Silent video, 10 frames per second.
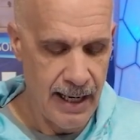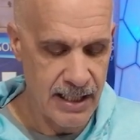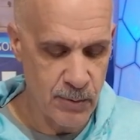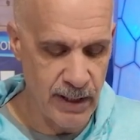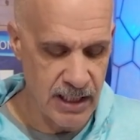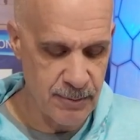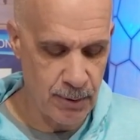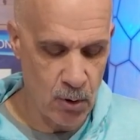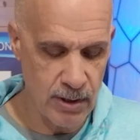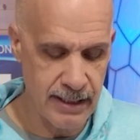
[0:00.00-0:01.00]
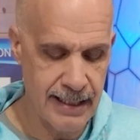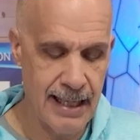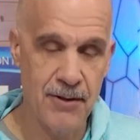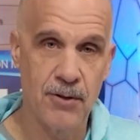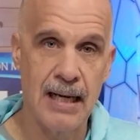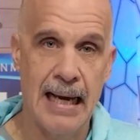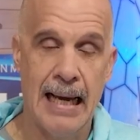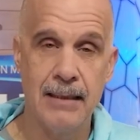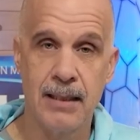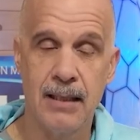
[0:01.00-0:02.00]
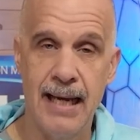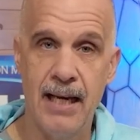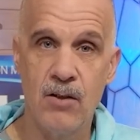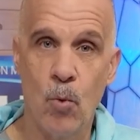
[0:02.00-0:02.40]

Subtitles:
as we explore together the Hollyland